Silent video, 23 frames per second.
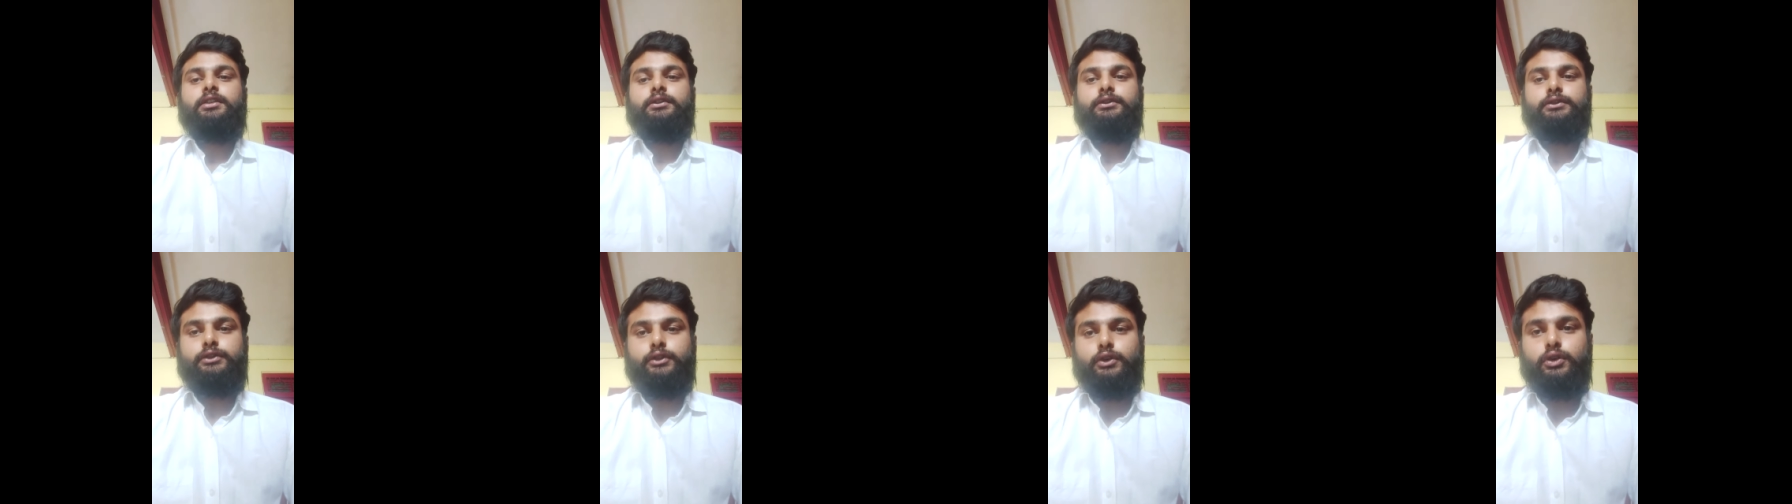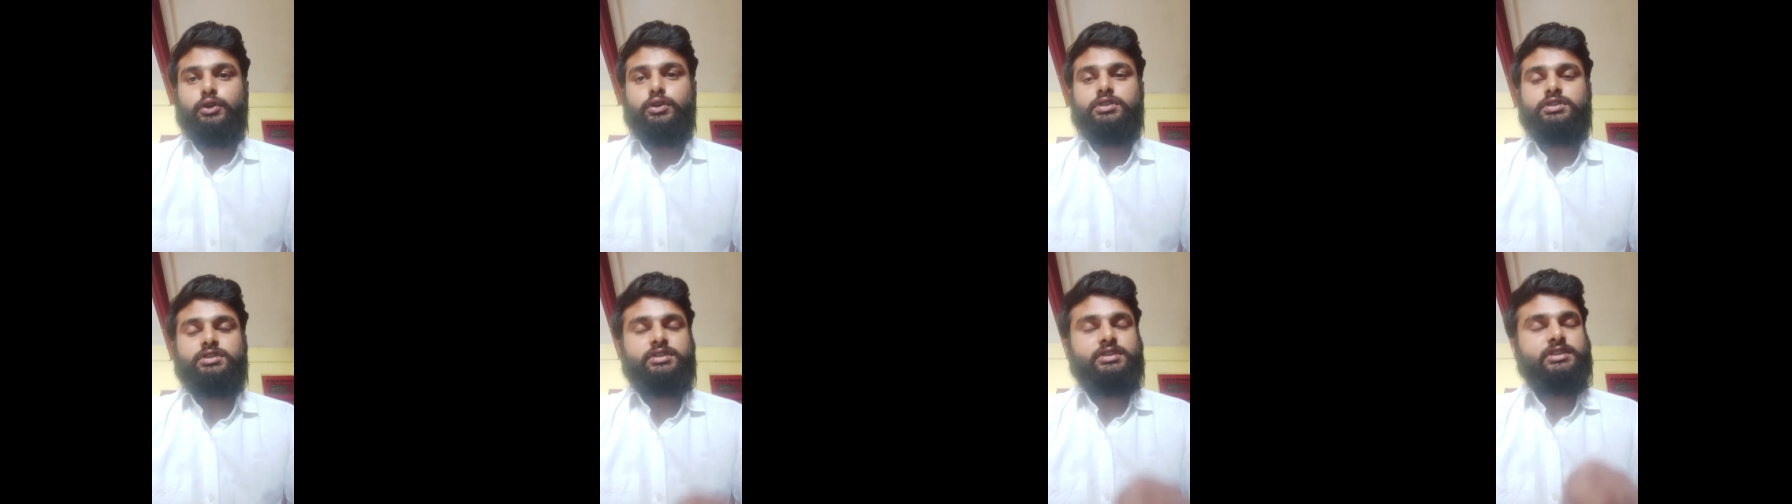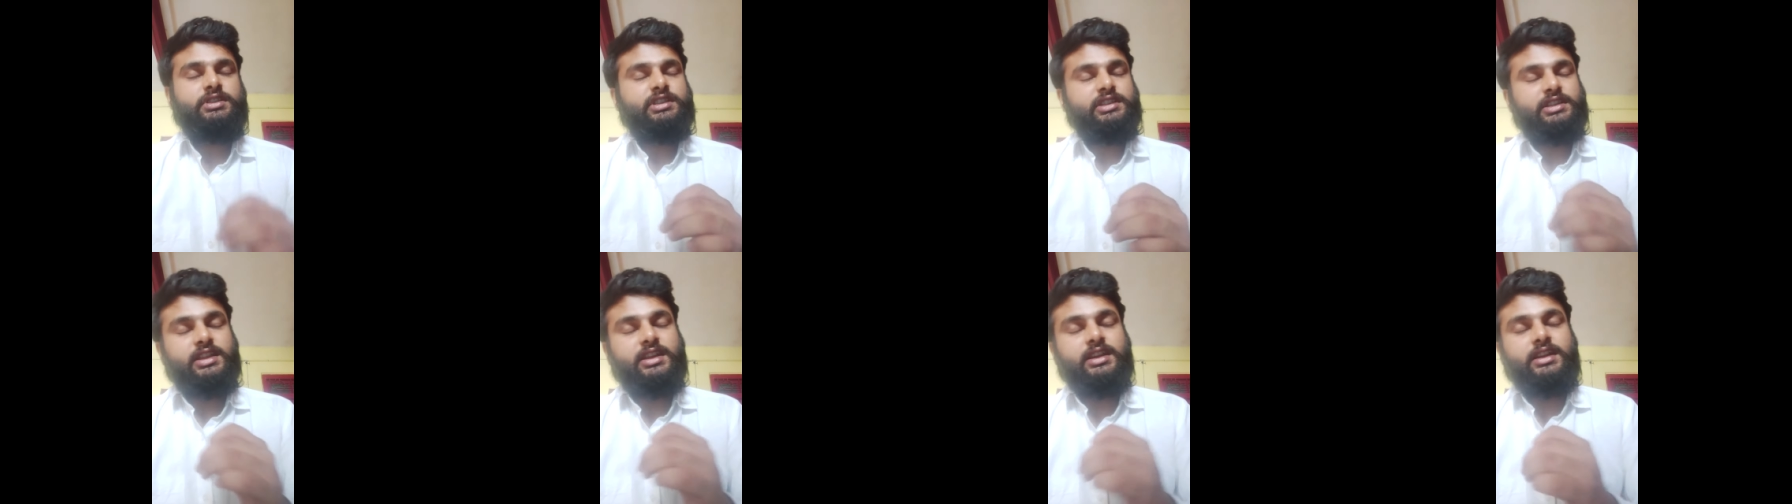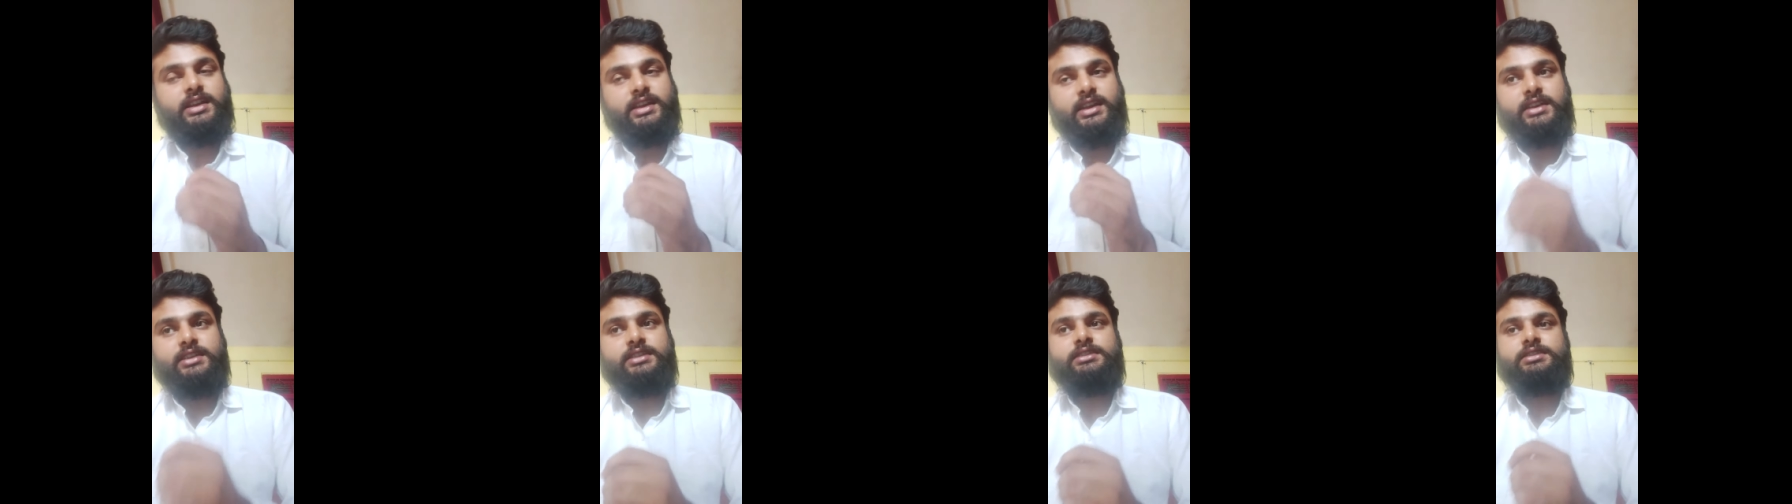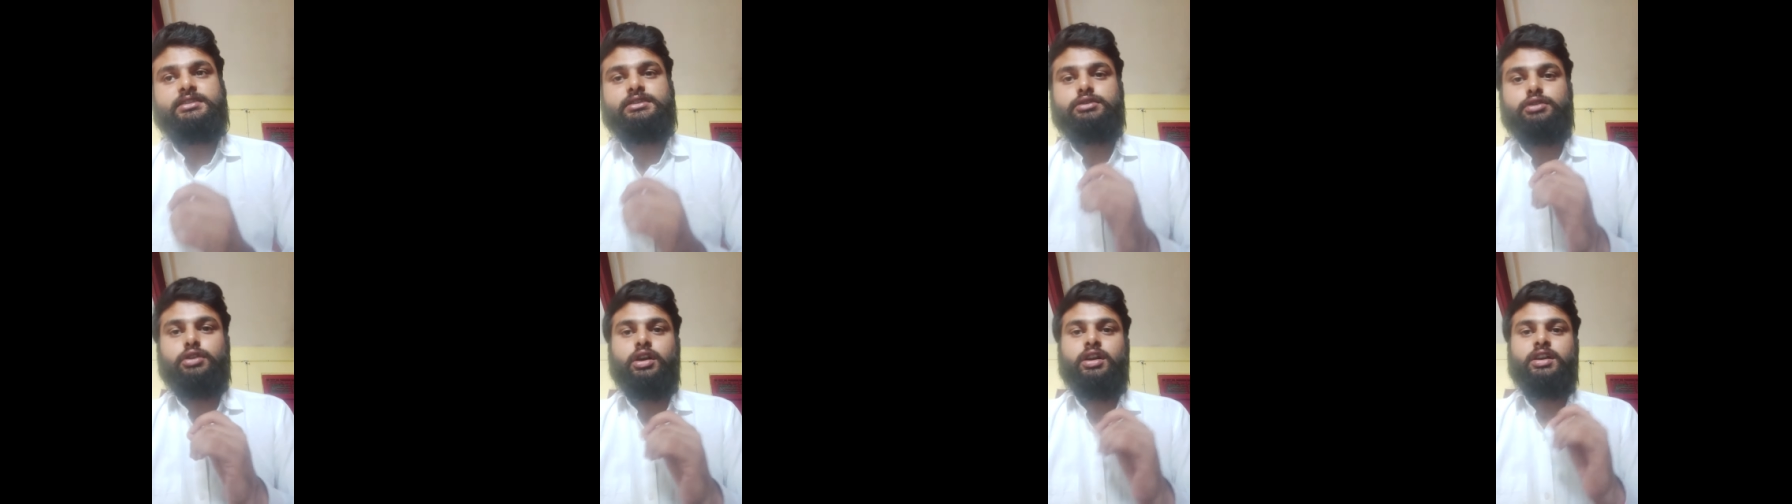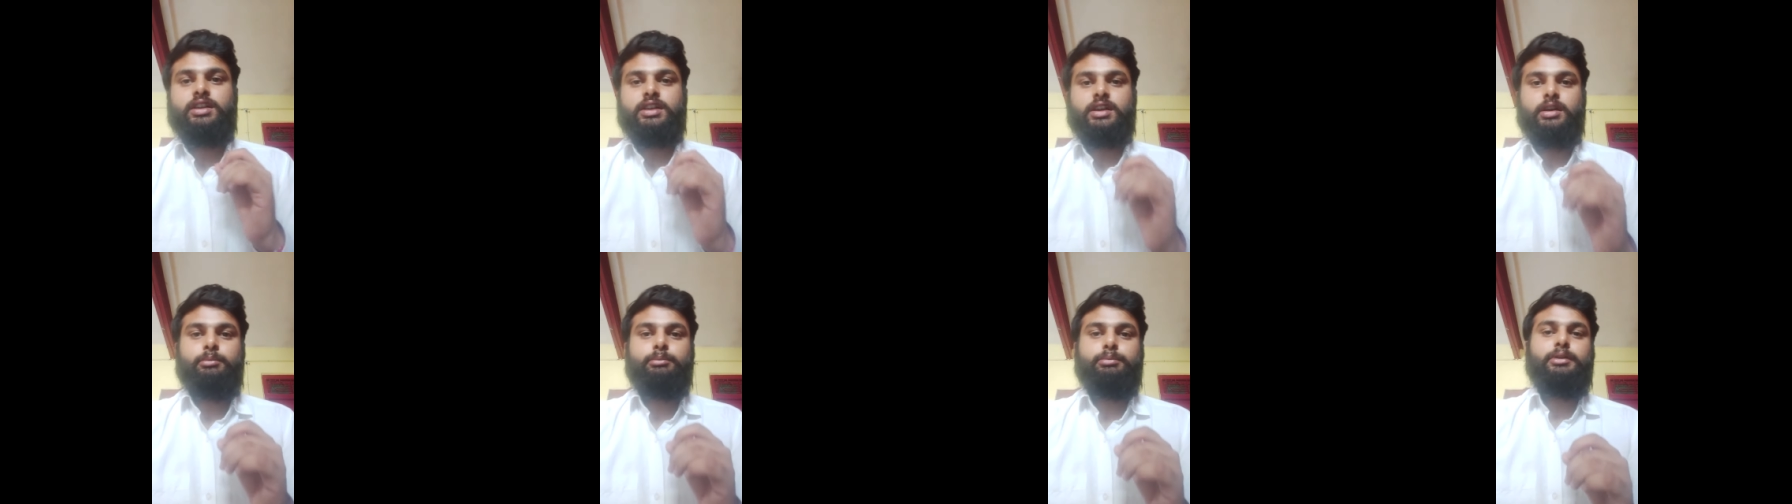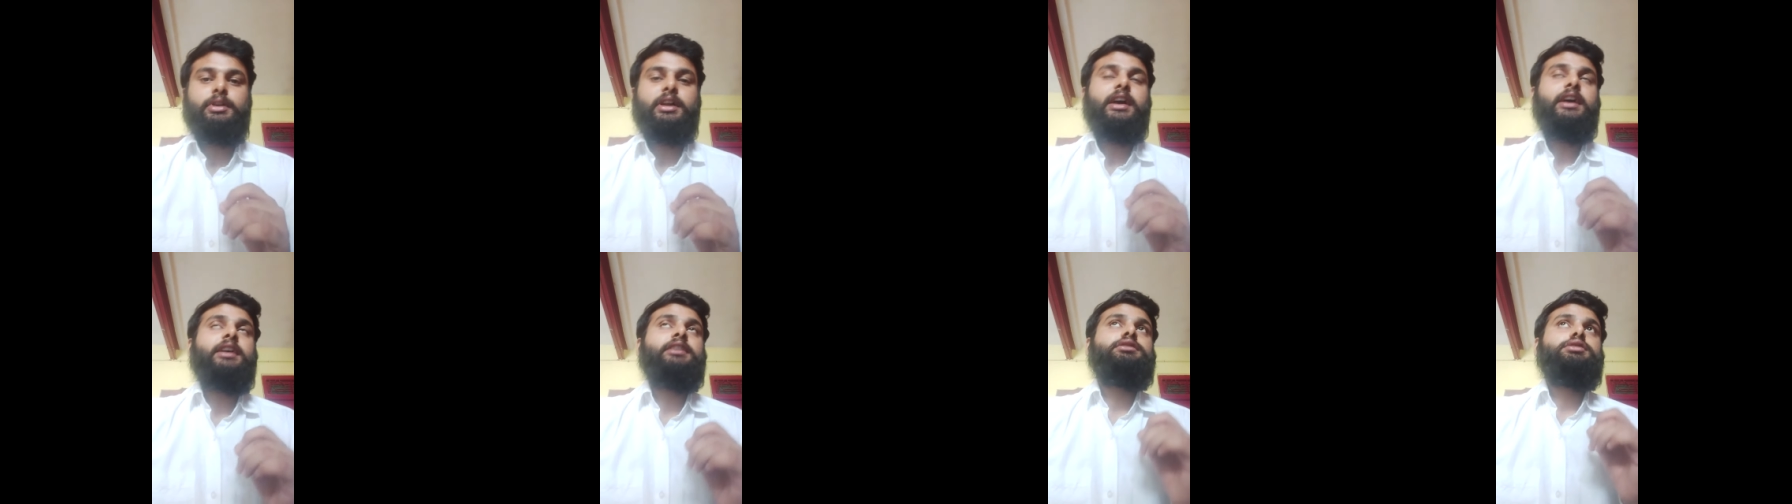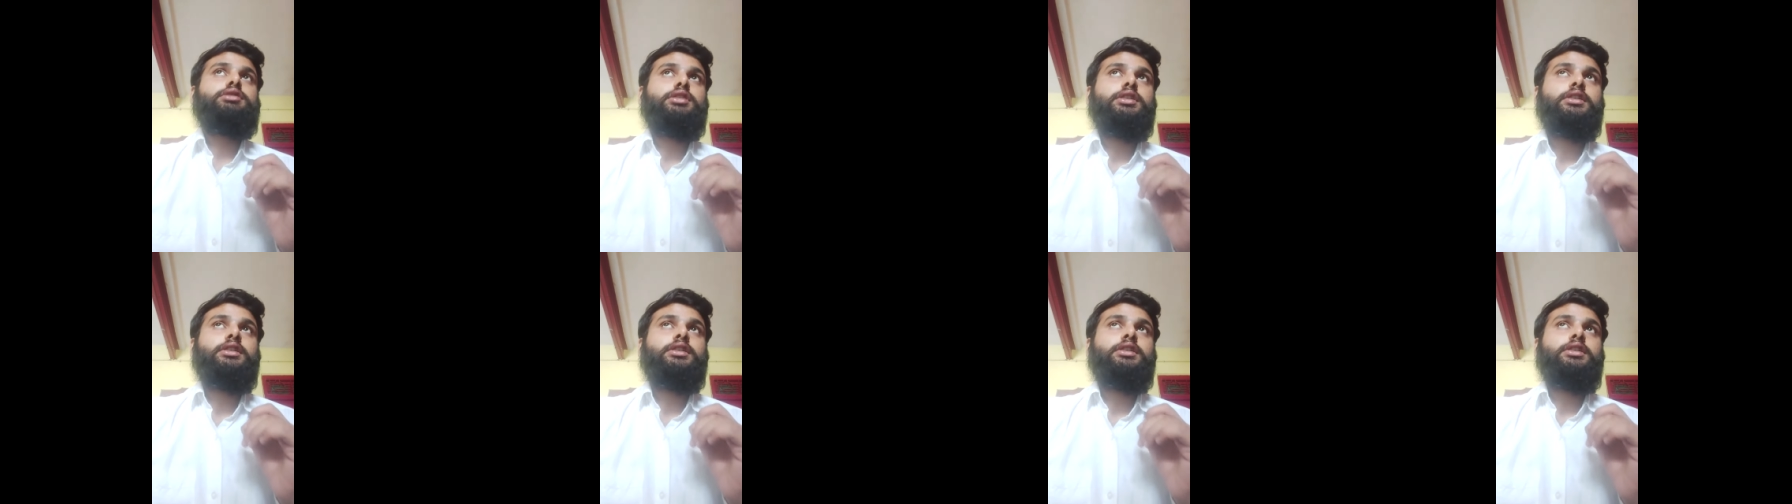Fourth, there is non-compliance